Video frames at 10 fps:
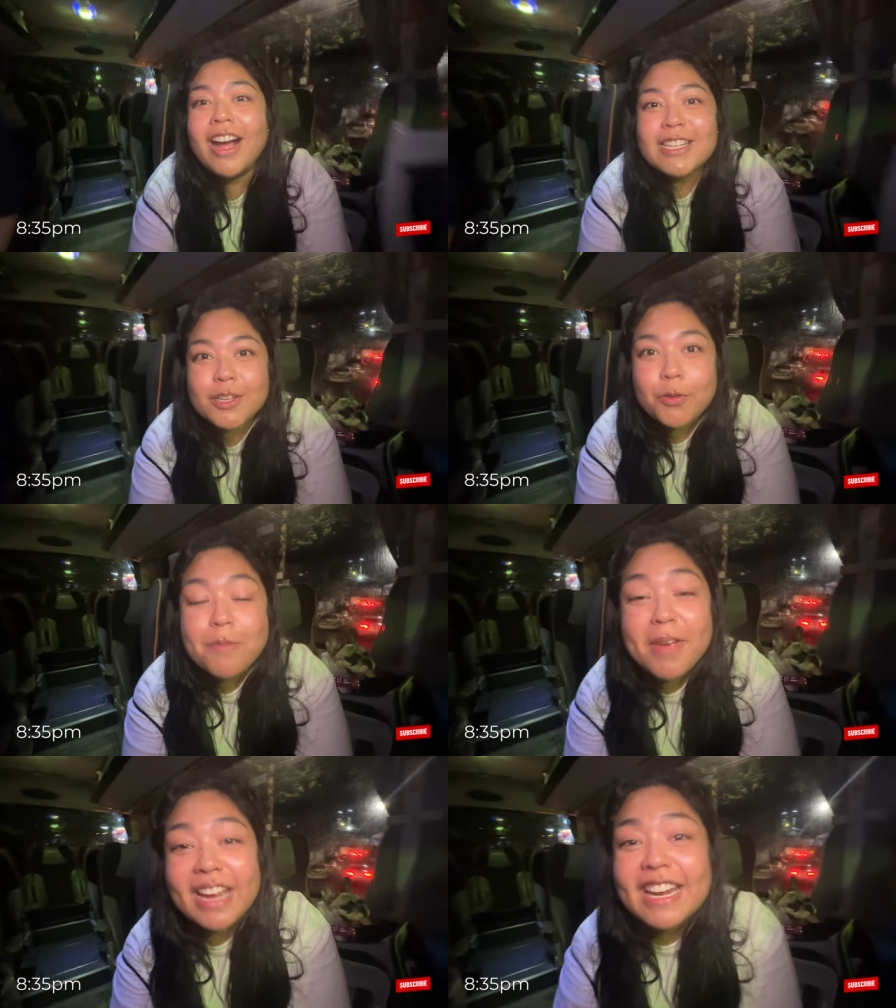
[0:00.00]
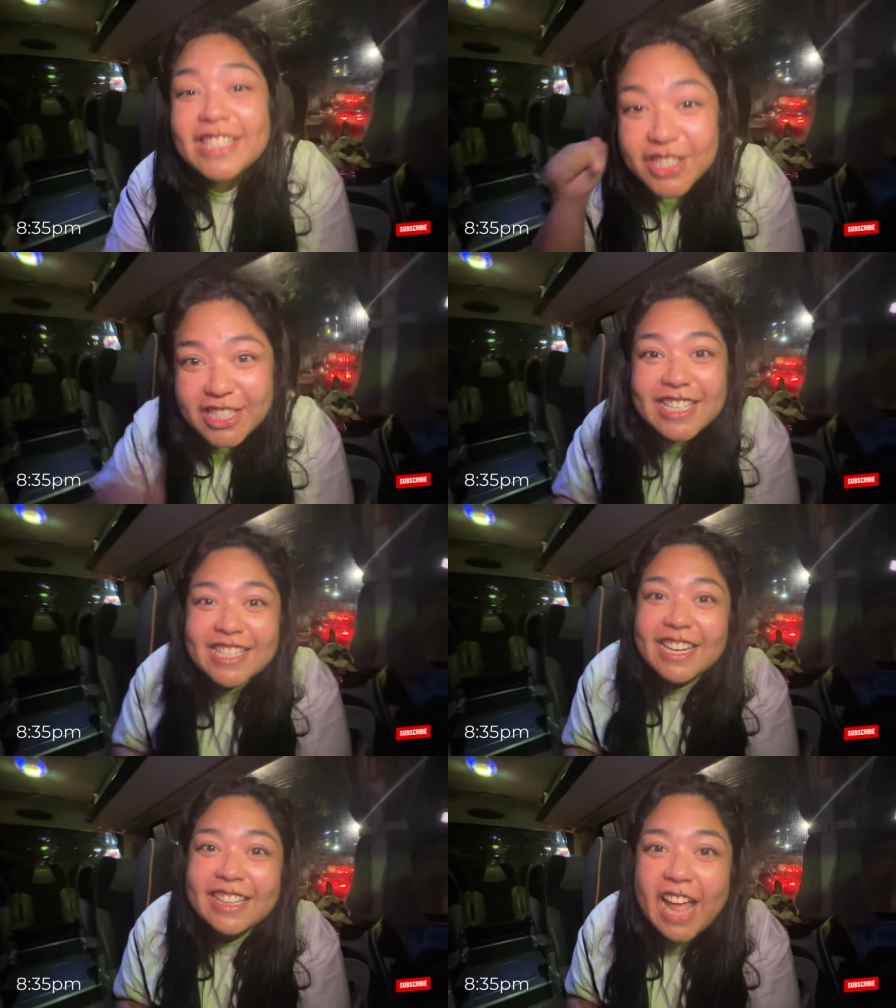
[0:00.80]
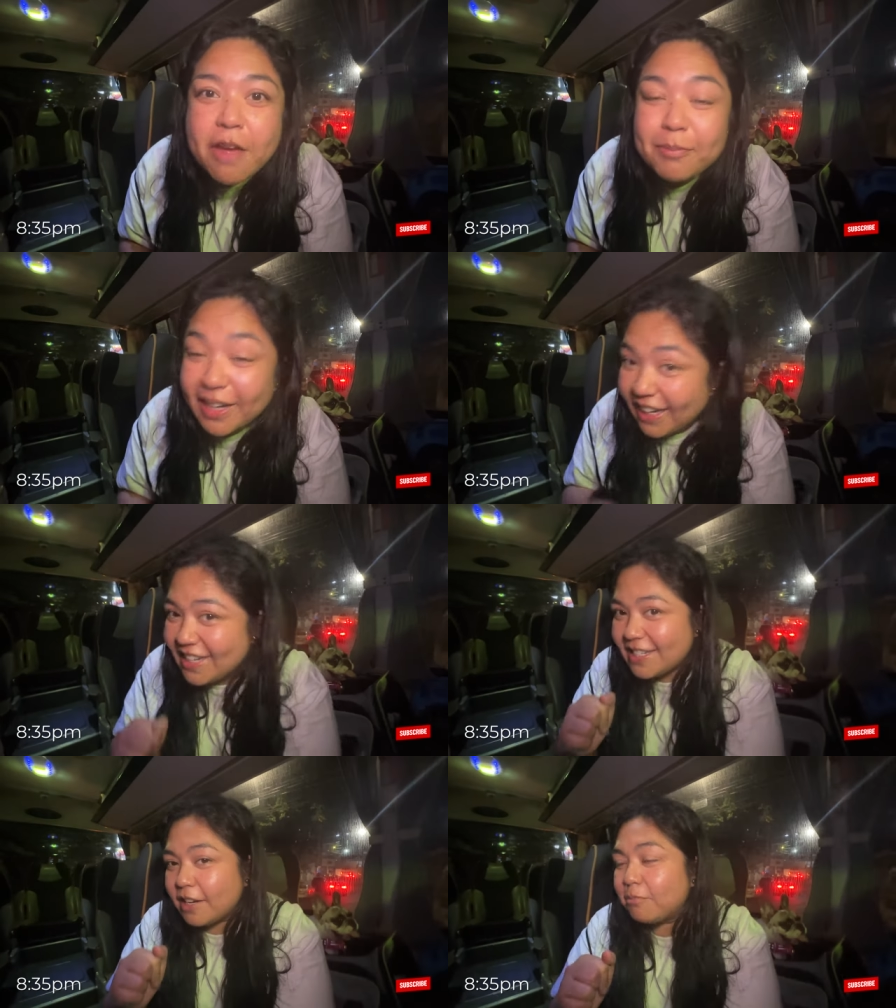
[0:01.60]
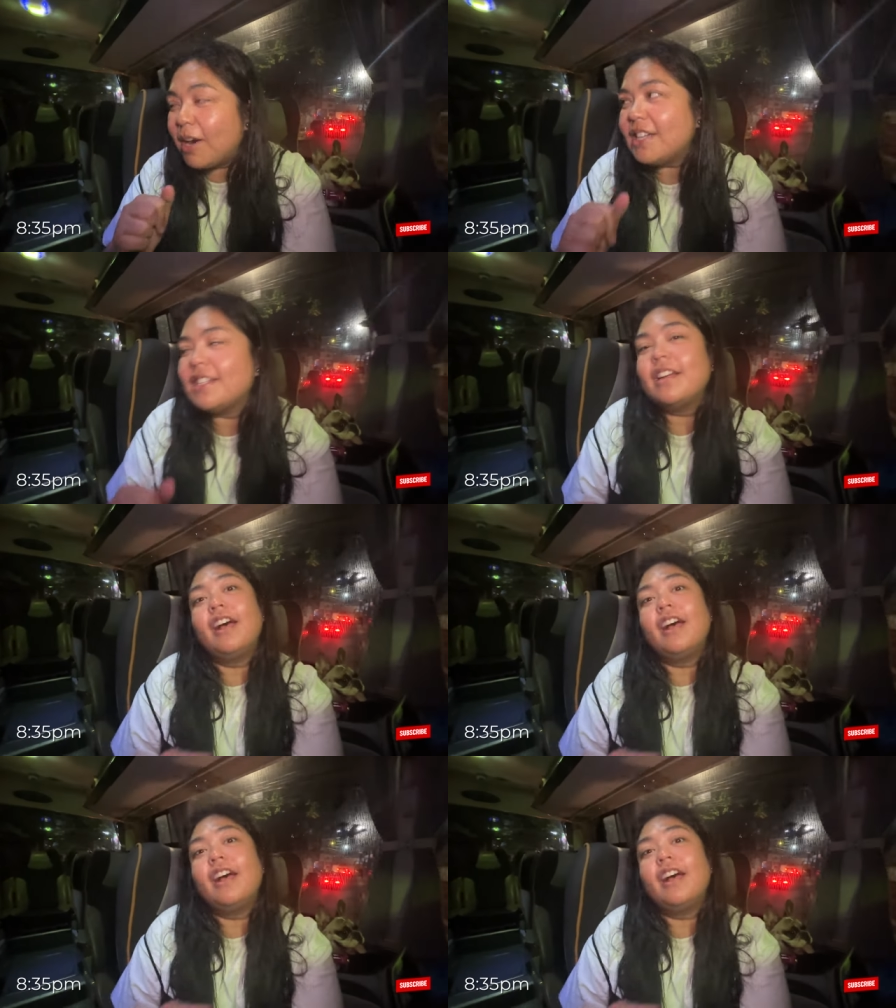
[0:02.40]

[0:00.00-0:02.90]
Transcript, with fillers: So we made it just in time pag alis ng bus.